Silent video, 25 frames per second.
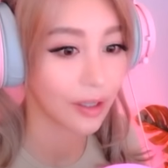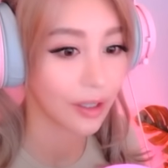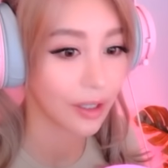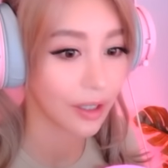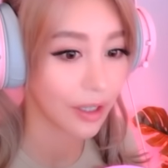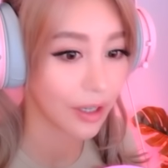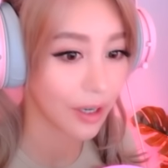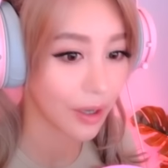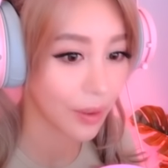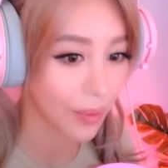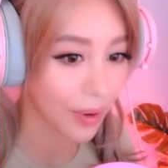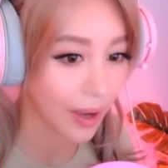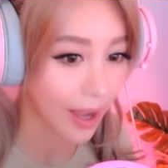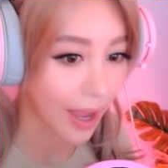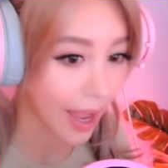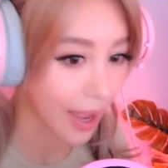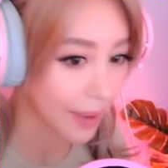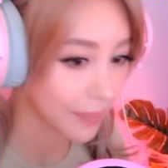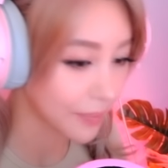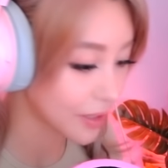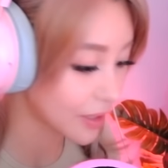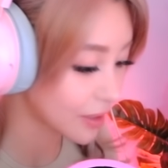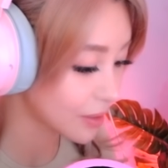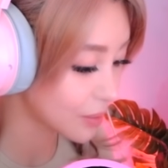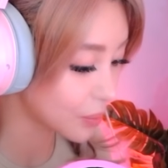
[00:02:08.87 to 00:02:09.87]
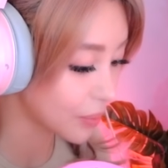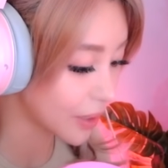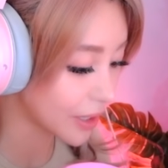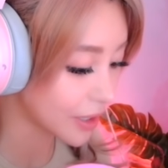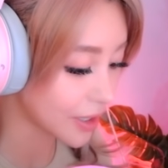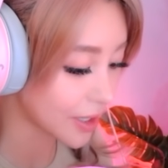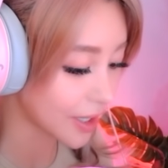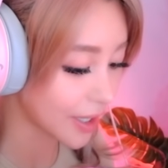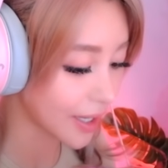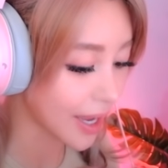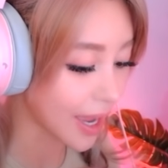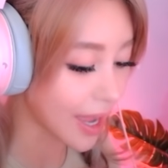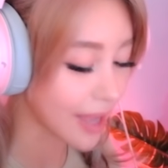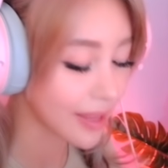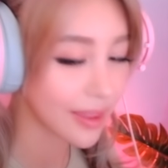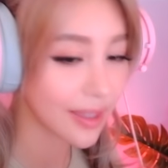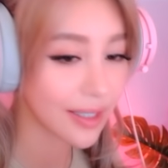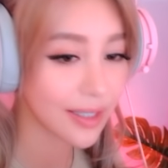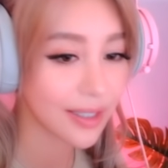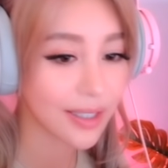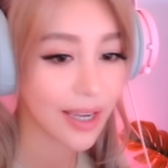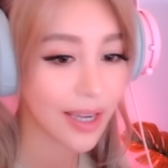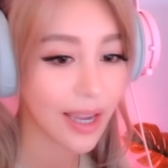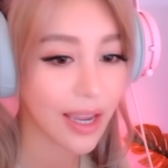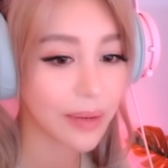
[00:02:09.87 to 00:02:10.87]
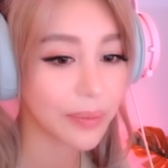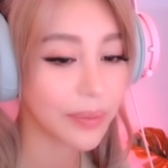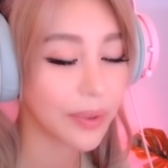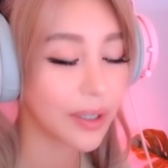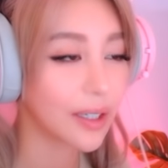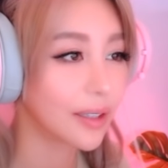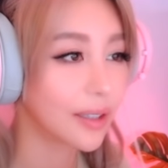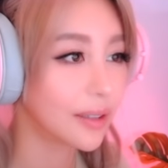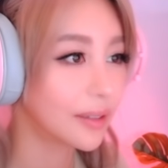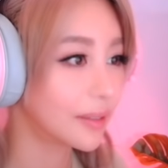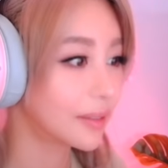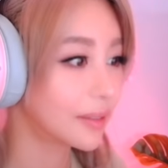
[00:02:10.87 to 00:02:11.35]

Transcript: You know what? I'm switching out the table.